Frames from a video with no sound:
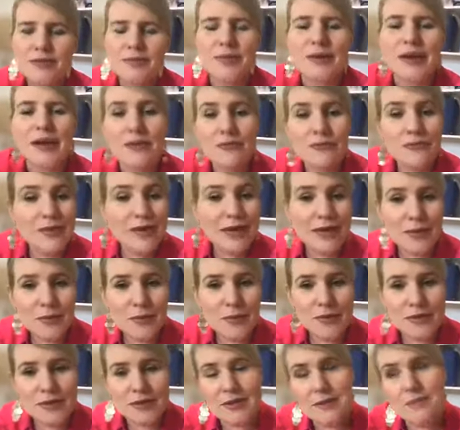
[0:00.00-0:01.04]
but I really
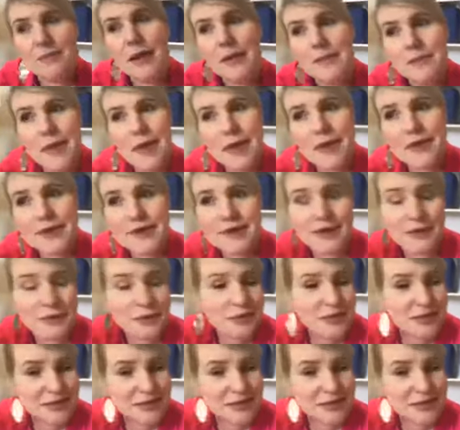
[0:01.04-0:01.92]
wanted, and my mindset was